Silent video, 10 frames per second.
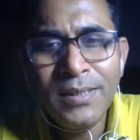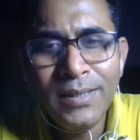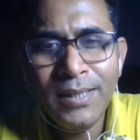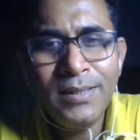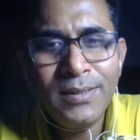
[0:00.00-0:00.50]

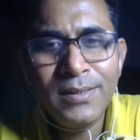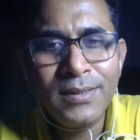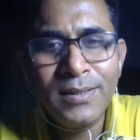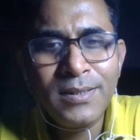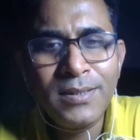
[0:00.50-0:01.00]
then
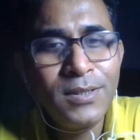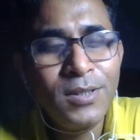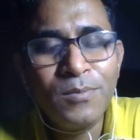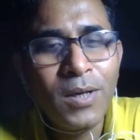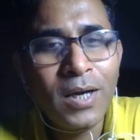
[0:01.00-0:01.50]
this
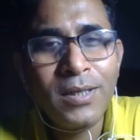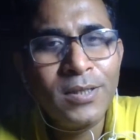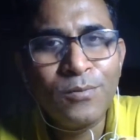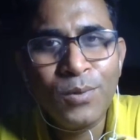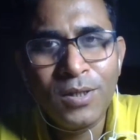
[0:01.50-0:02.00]
digital
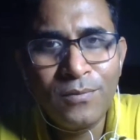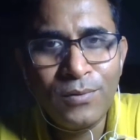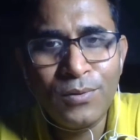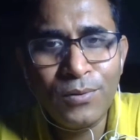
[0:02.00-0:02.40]
marketing is a wonderful